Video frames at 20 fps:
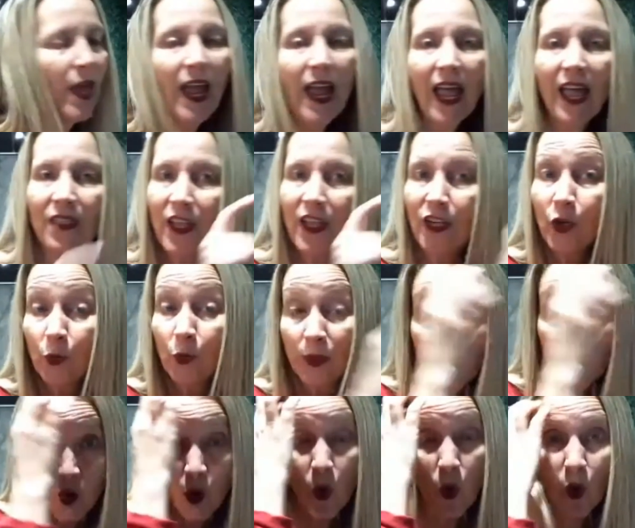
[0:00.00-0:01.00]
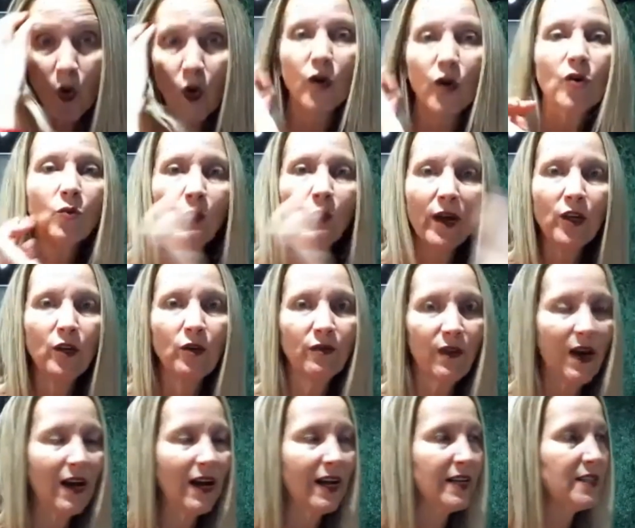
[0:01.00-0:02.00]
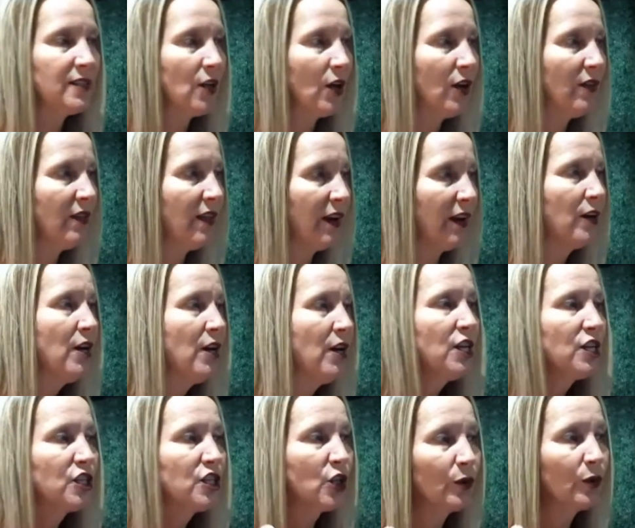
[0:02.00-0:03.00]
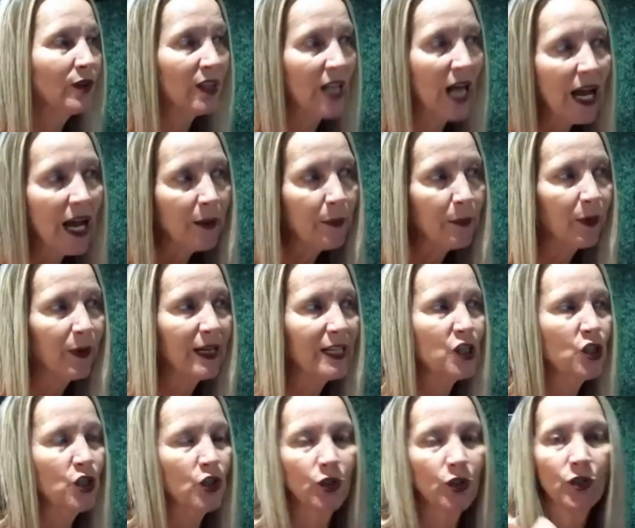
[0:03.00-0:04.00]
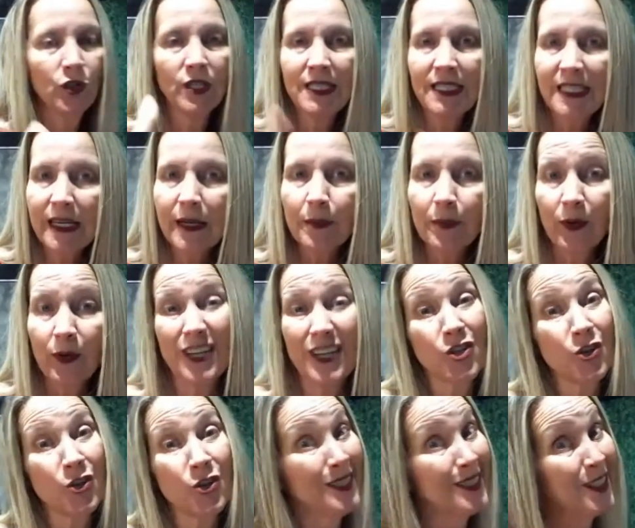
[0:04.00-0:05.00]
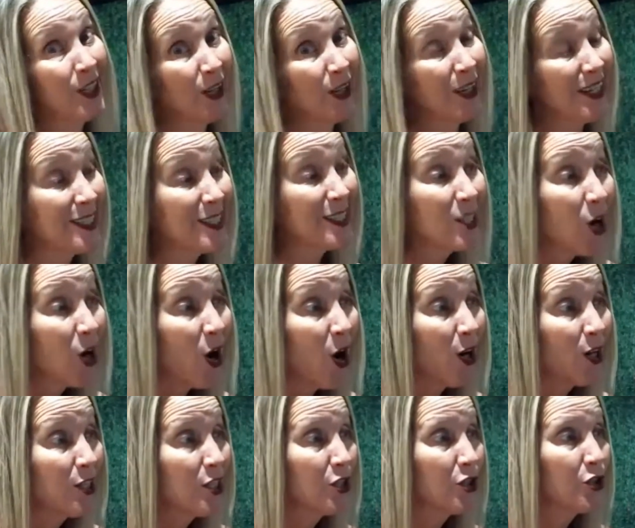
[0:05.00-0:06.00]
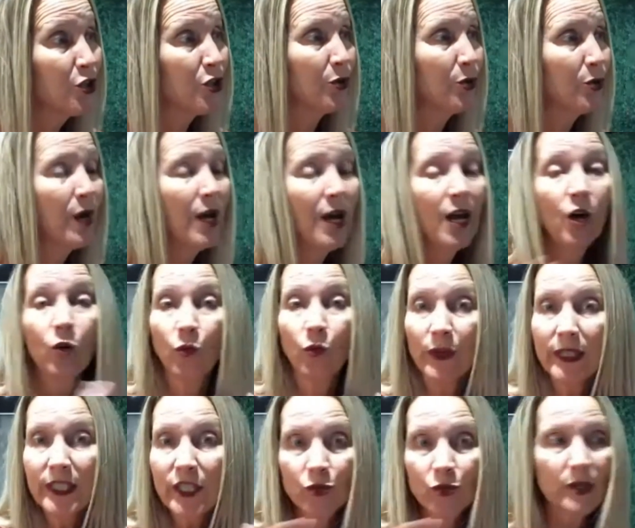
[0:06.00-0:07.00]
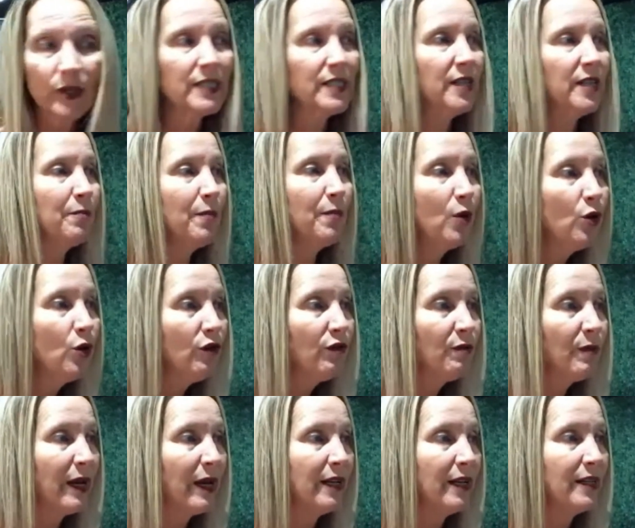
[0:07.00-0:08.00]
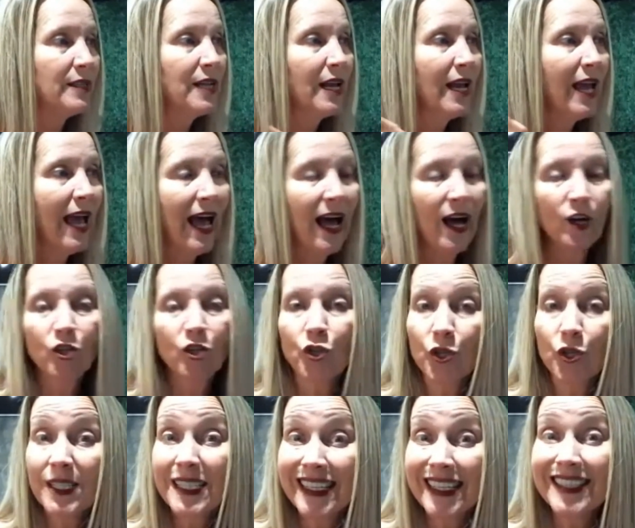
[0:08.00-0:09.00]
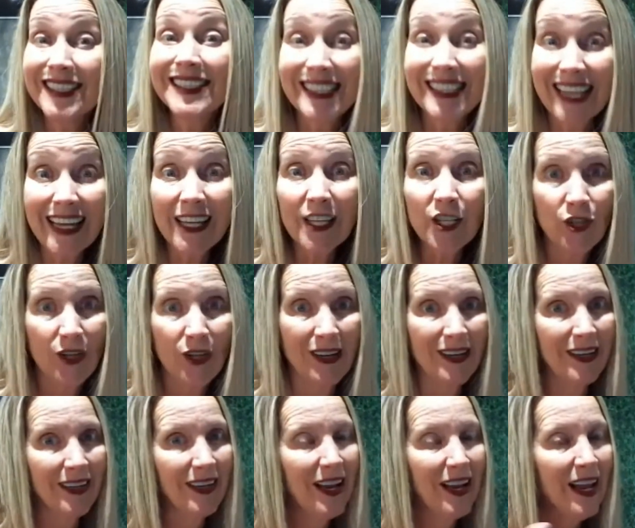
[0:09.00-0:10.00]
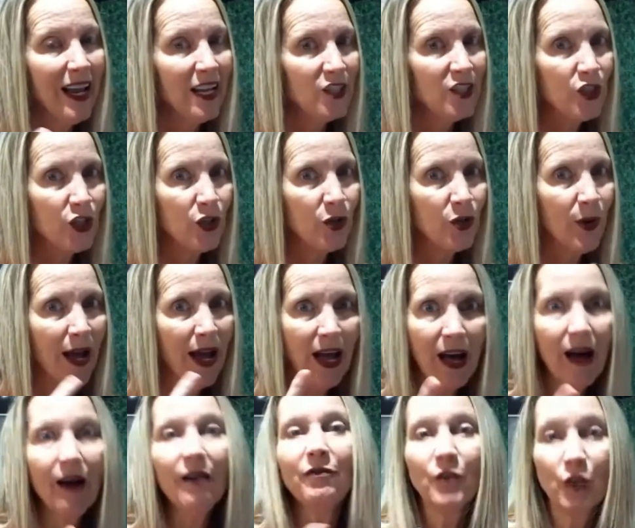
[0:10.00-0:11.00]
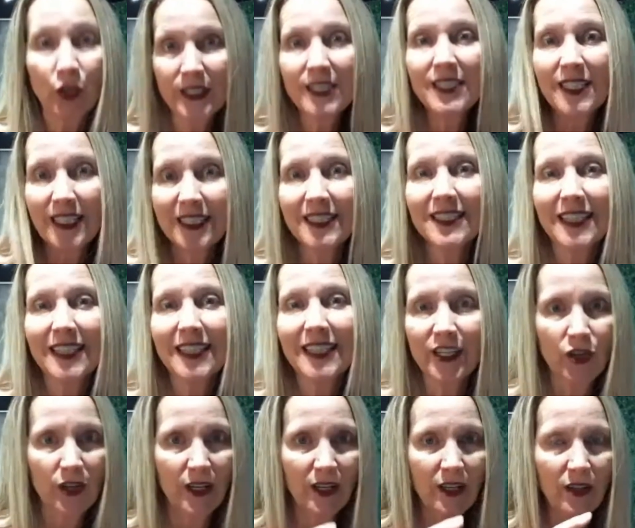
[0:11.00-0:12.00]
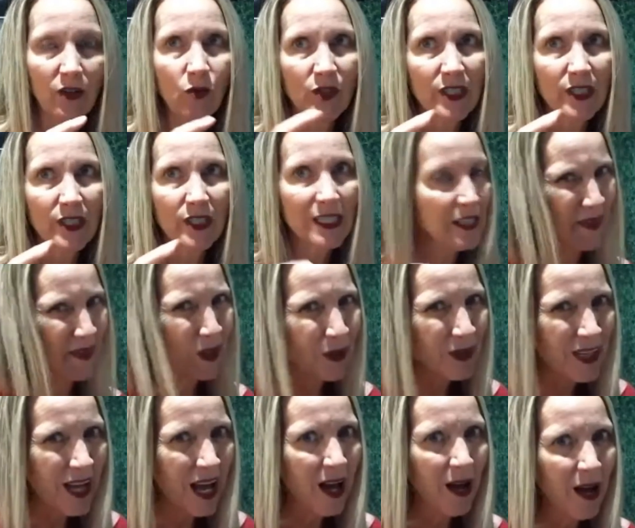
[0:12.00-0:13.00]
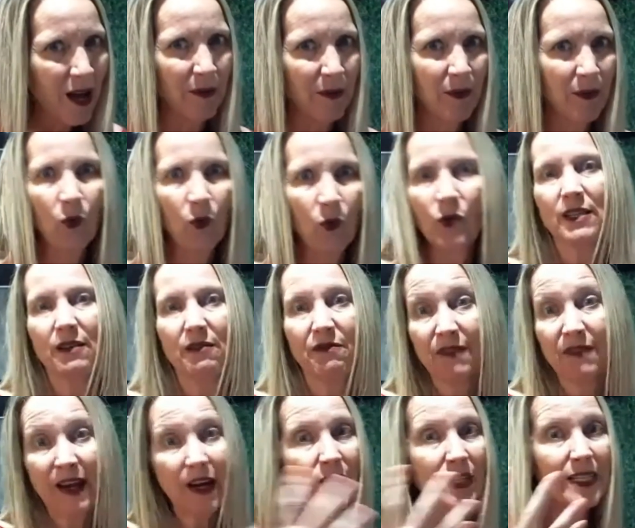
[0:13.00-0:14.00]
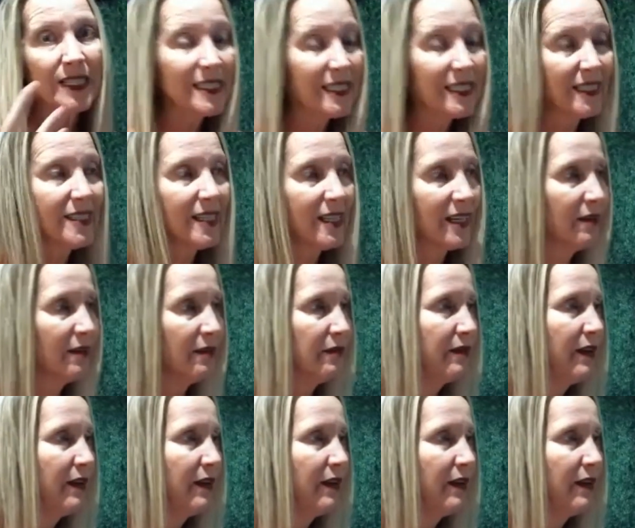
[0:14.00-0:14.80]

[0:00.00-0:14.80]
And then you record what you find on there. So light pressure, deep pressure, is there any scar tissue, restricted movement? How's your sensation? Do you have good sensation, or does it feel numb, or is it very sensitive,